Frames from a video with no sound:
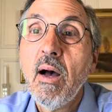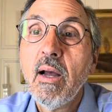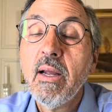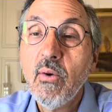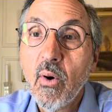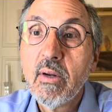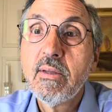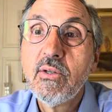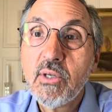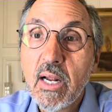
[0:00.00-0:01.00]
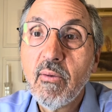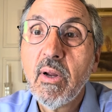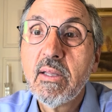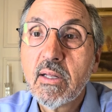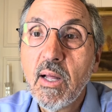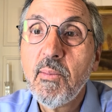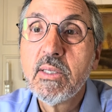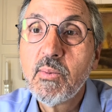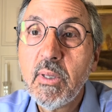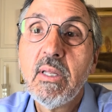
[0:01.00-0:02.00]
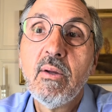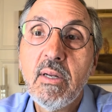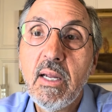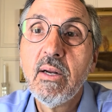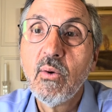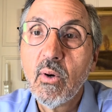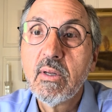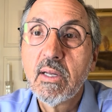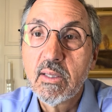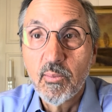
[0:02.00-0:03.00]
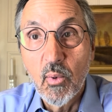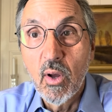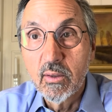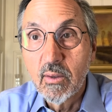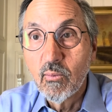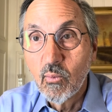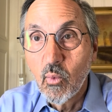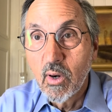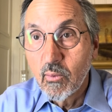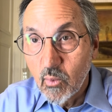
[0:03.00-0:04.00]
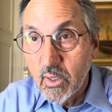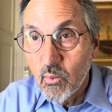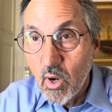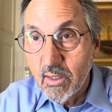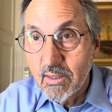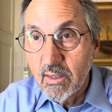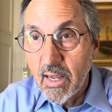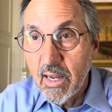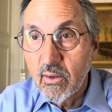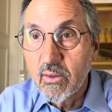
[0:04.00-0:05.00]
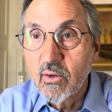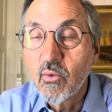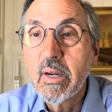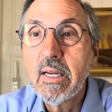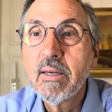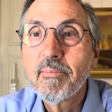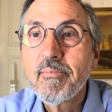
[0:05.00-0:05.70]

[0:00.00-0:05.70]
in order to generate the club head speed that you need in order to get the ball to where you want it to land on the green.